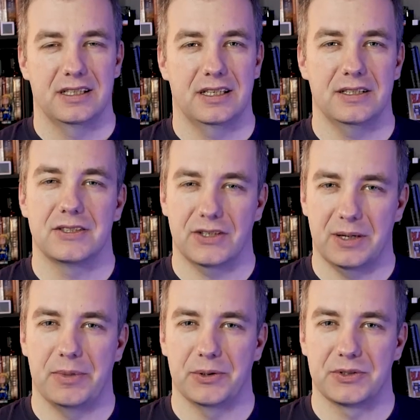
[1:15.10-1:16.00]
and talk
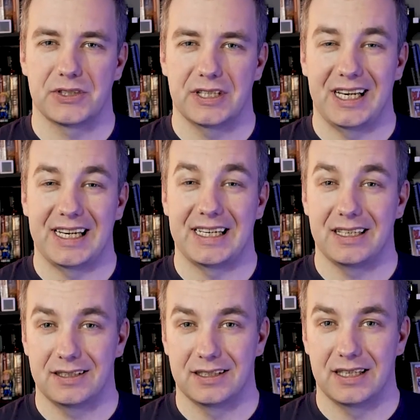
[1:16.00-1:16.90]
about
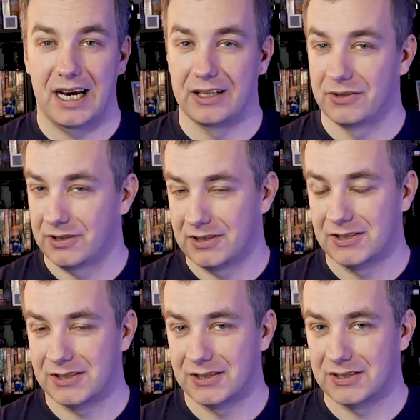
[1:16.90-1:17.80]
hidden
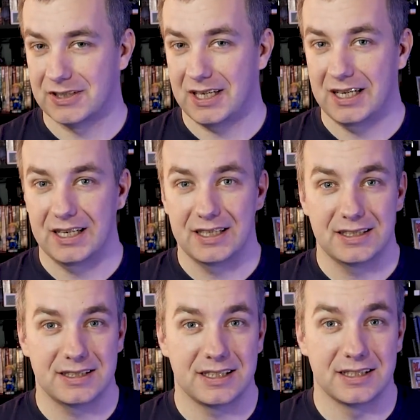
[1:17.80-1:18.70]
annoyances
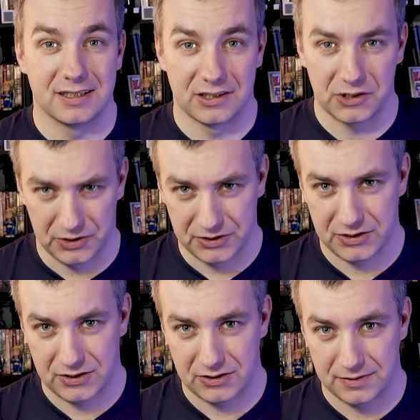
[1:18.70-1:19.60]
and hidden
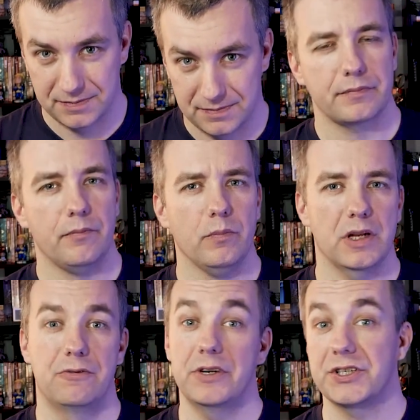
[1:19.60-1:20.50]
costs.
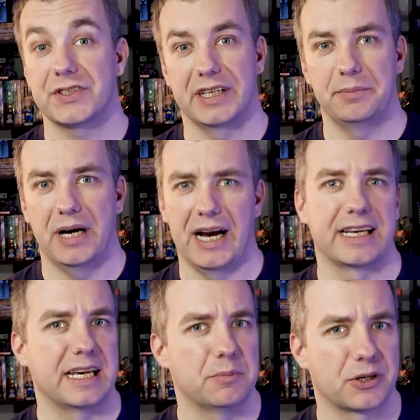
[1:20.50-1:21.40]
First time I
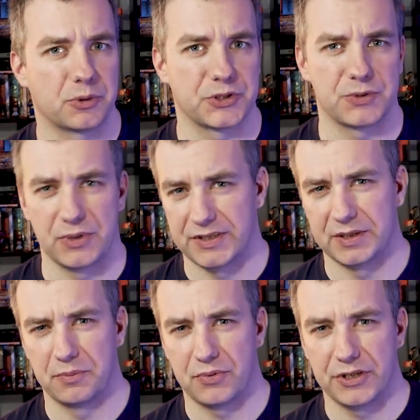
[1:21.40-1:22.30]
came across
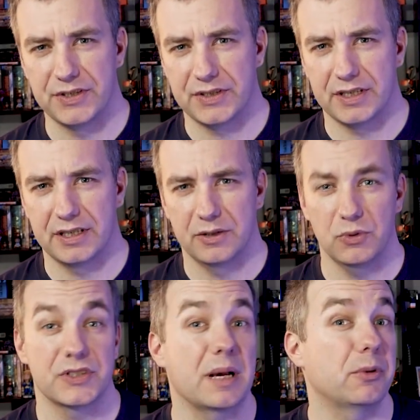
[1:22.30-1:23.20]
resin printer
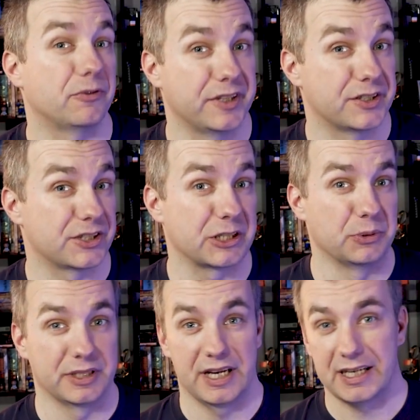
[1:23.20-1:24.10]
was a couple of years ago
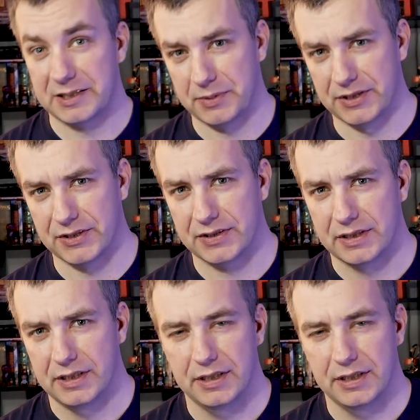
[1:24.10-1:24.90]
at the Hackspace.